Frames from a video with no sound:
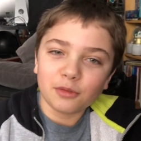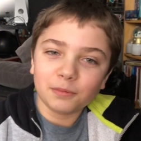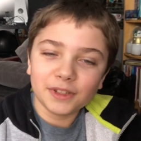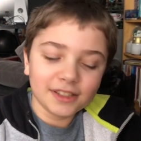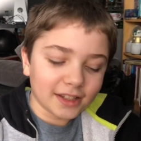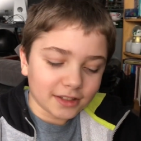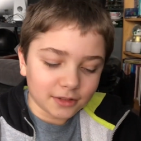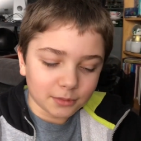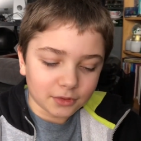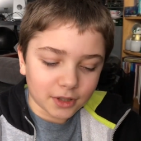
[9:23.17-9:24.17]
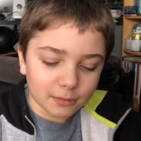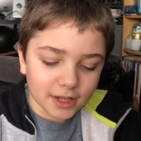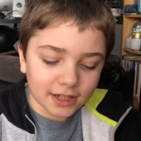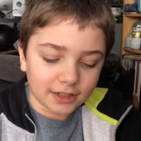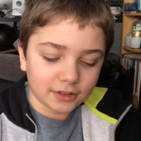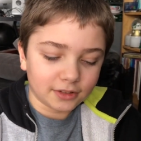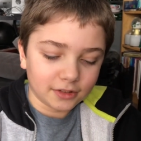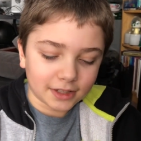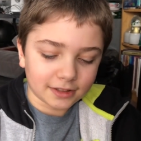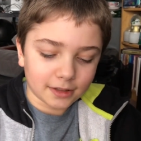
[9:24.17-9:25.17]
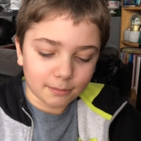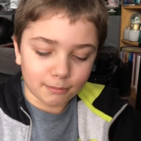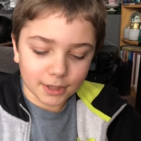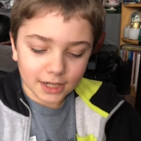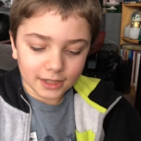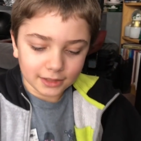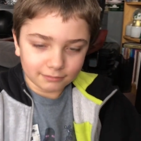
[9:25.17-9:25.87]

Please like and subscribe, and I'll see you next time. Bye.